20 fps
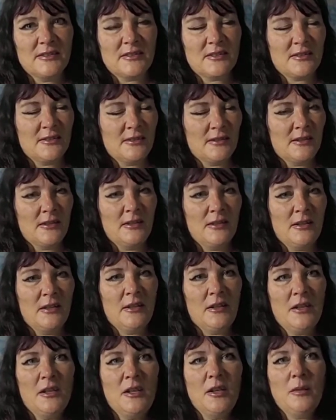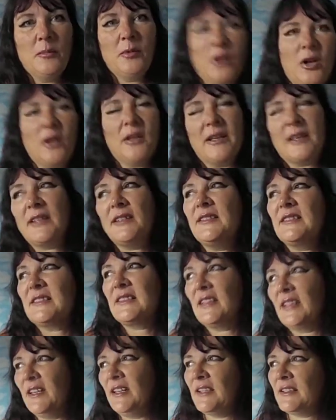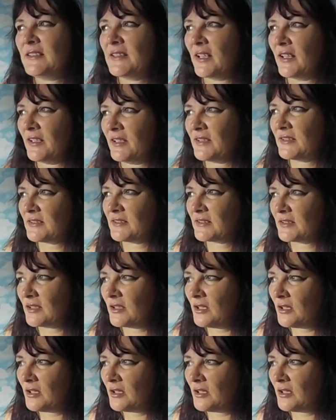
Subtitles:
So, but all I can say is that it's